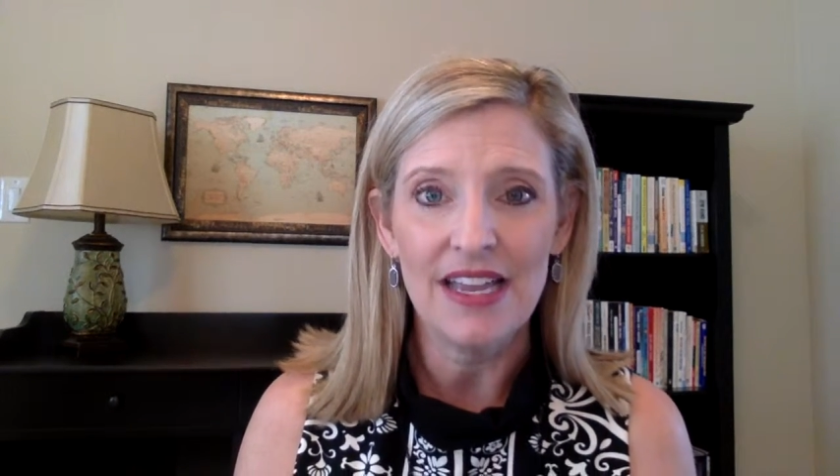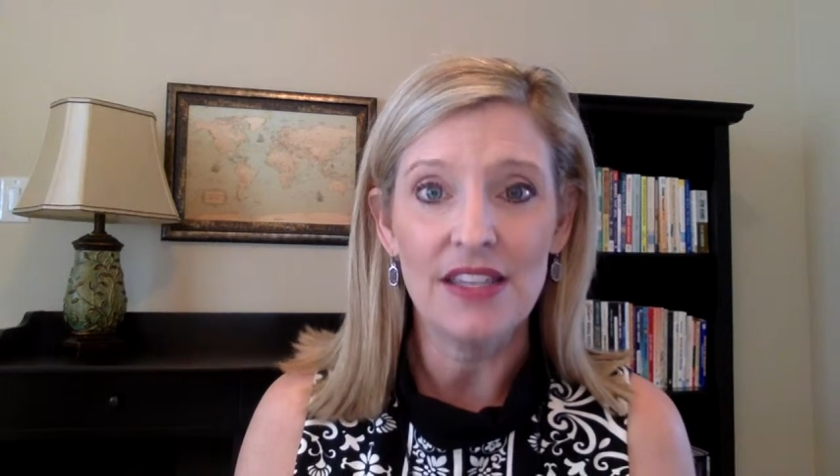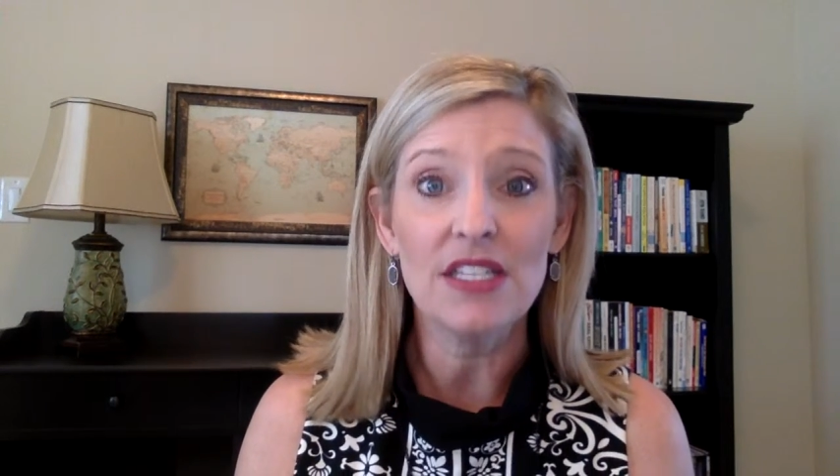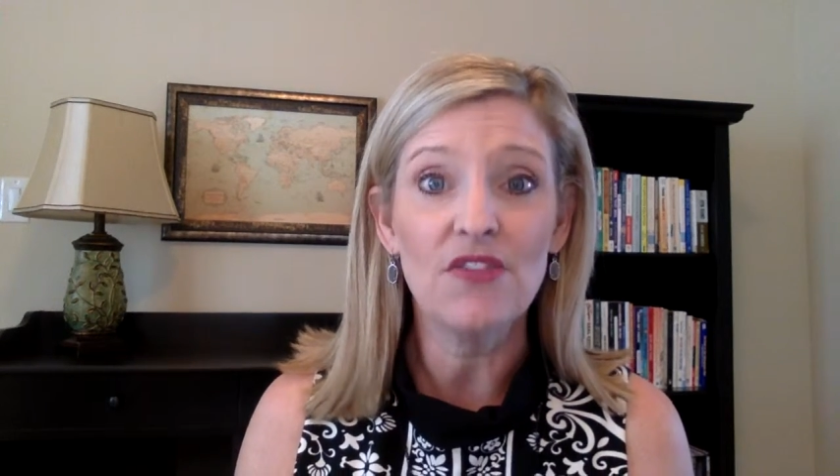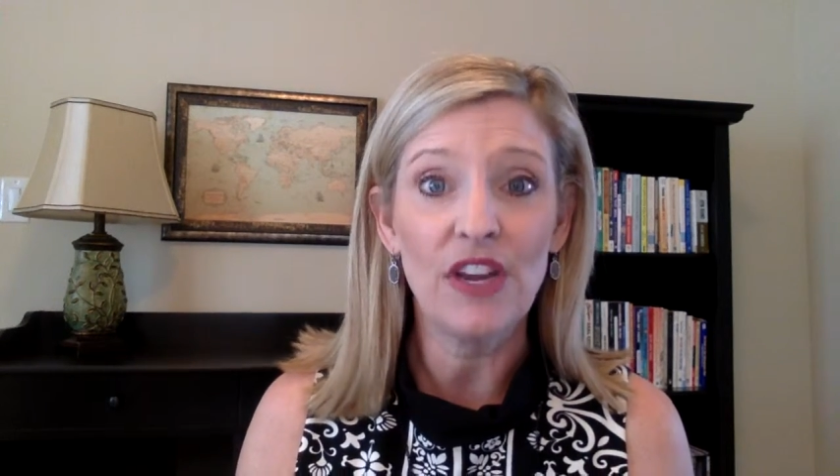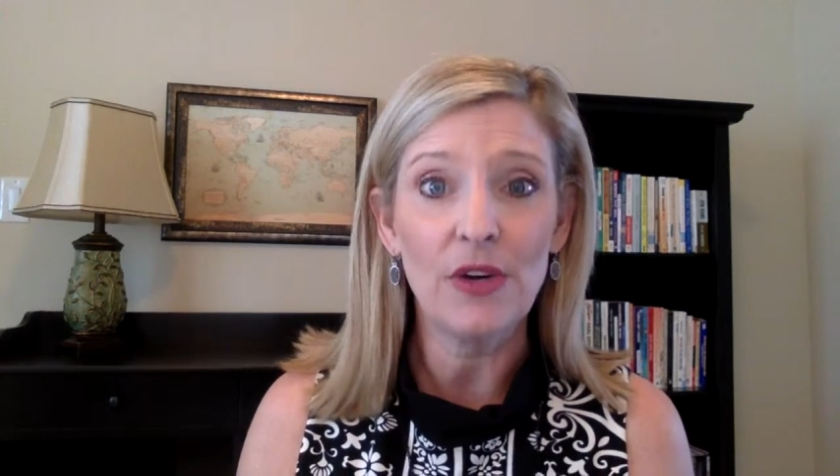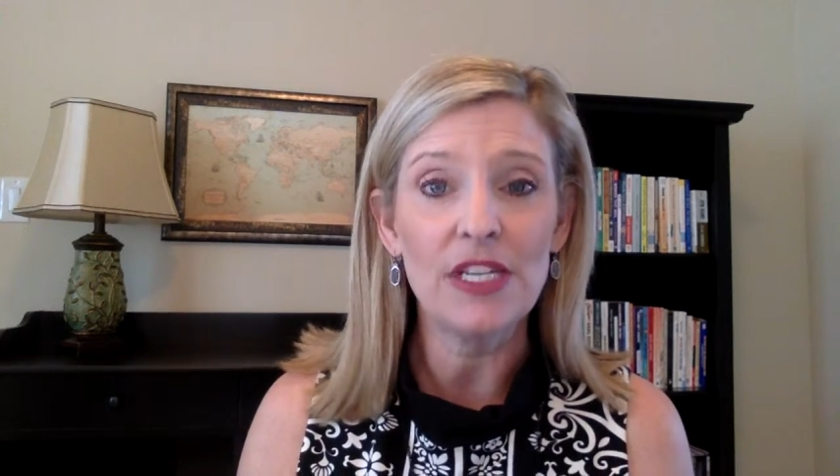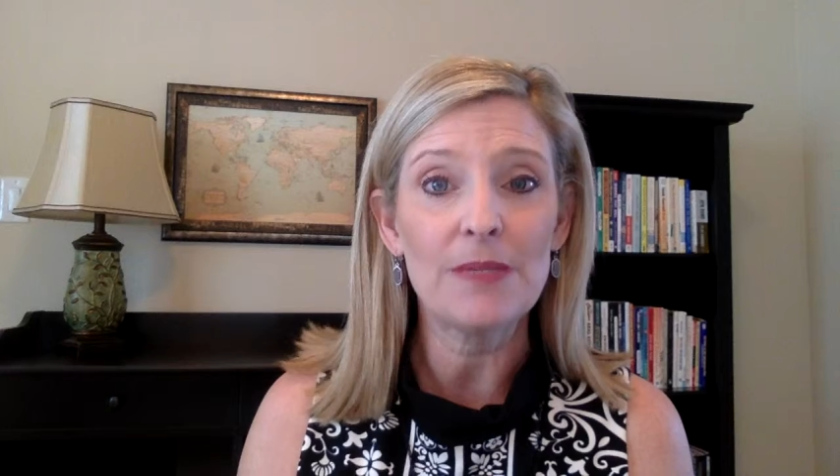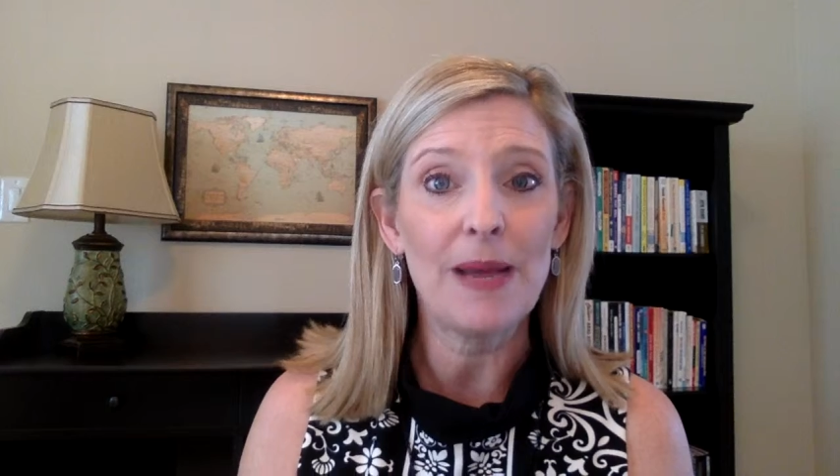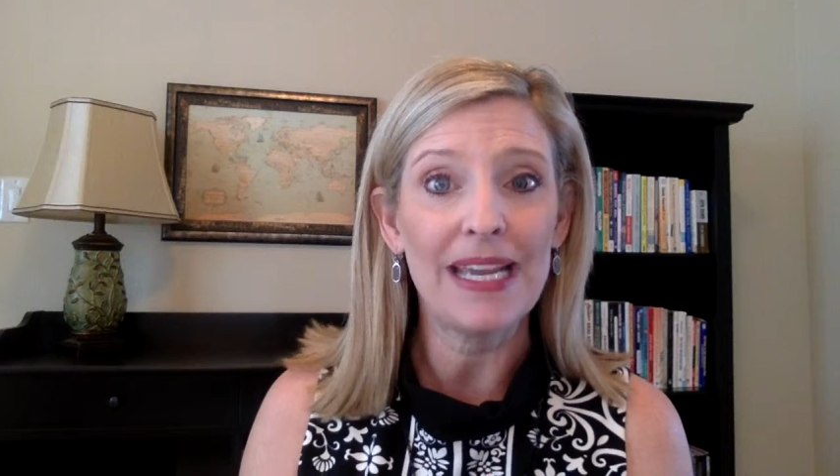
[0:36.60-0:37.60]
Now, this
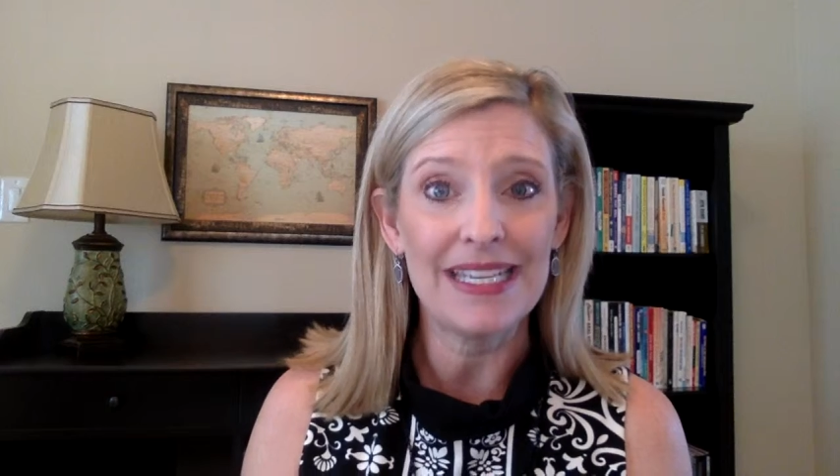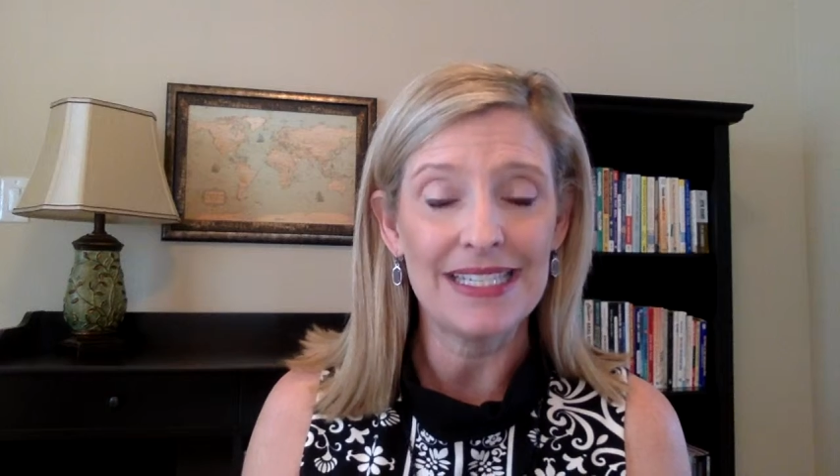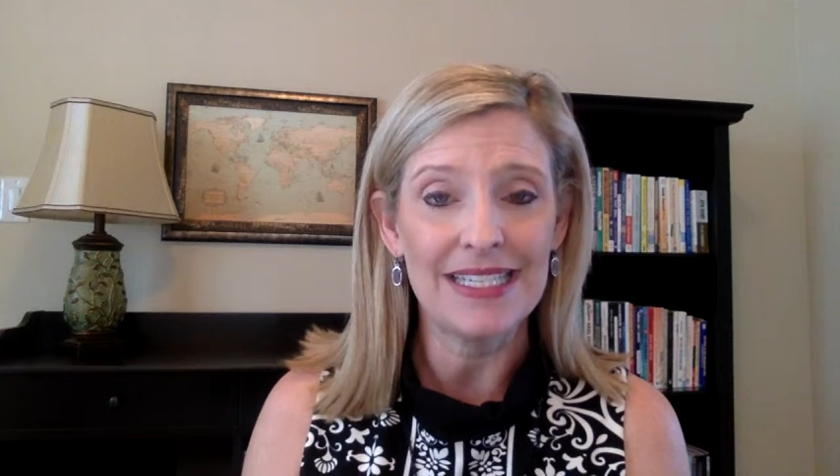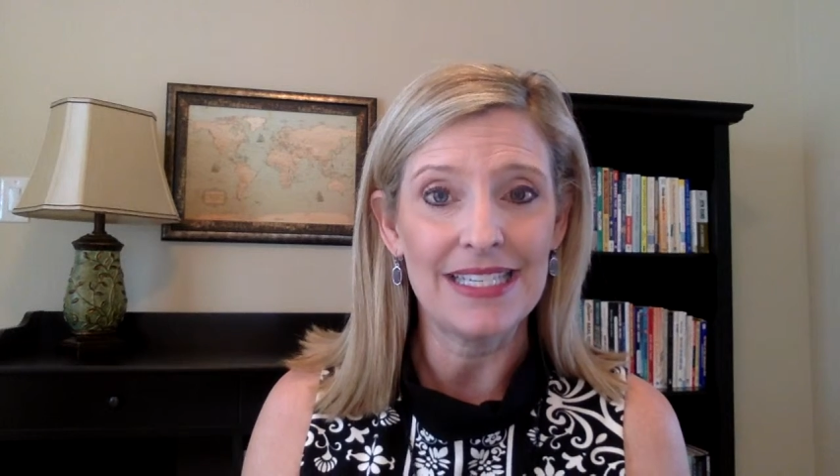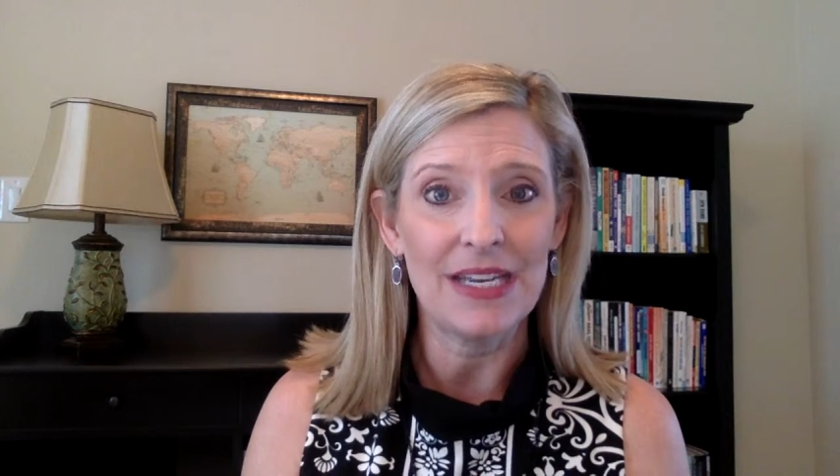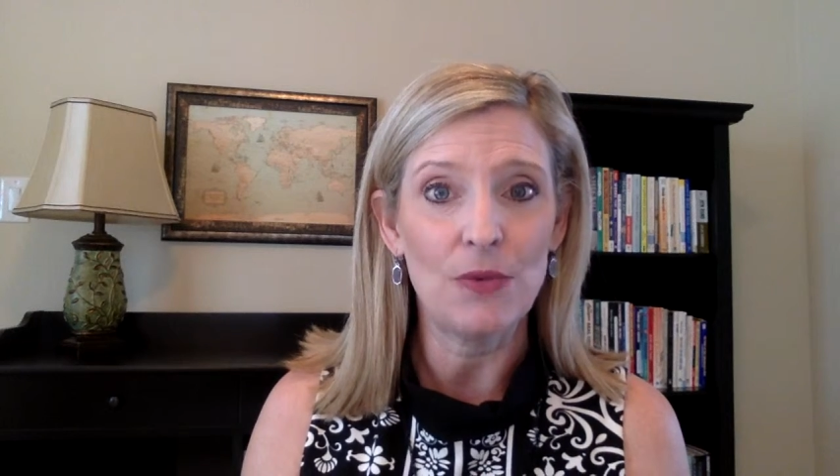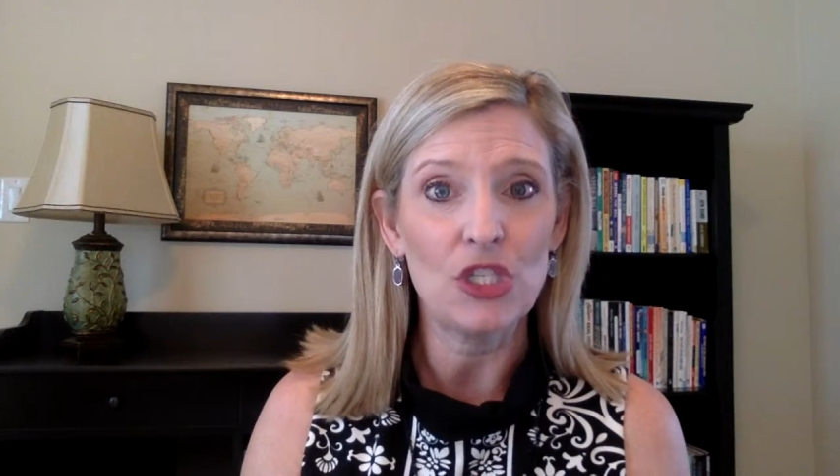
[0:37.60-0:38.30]
varies by entity,